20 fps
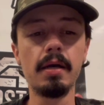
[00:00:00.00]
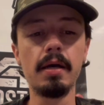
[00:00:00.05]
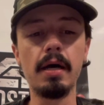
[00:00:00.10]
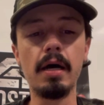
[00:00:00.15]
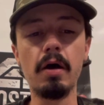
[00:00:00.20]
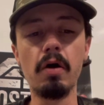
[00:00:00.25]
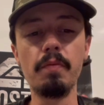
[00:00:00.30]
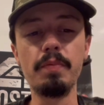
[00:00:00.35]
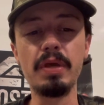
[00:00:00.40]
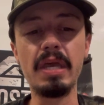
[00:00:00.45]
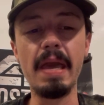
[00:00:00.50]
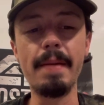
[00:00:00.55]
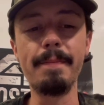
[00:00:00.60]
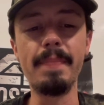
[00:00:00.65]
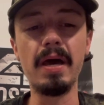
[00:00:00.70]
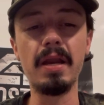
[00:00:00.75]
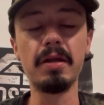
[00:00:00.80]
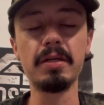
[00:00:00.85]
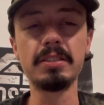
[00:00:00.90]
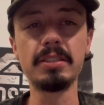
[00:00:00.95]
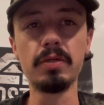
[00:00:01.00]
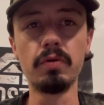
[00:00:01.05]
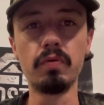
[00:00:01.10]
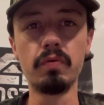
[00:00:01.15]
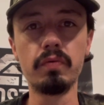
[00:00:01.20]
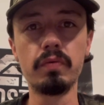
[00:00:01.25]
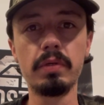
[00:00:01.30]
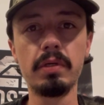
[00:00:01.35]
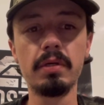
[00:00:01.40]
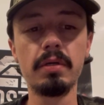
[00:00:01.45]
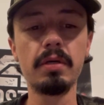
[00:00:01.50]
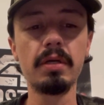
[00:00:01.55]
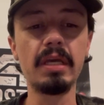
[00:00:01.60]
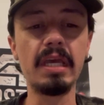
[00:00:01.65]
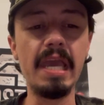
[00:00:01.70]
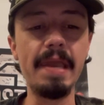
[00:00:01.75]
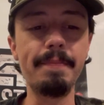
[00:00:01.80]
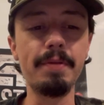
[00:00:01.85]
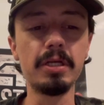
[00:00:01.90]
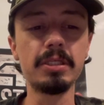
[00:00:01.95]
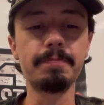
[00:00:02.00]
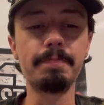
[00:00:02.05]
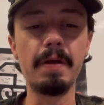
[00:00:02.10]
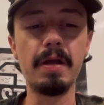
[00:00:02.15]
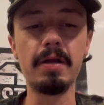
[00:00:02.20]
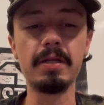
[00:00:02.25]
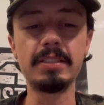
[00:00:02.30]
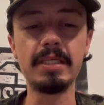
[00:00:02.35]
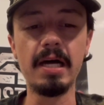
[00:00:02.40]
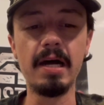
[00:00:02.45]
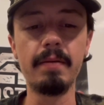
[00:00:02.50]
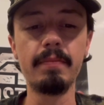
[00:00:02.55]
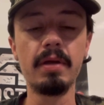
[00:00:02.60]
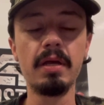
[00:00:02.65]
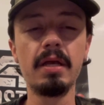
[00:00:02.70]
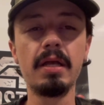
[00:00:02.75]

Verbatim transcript: I hope you get better soon. Keep your spirits up.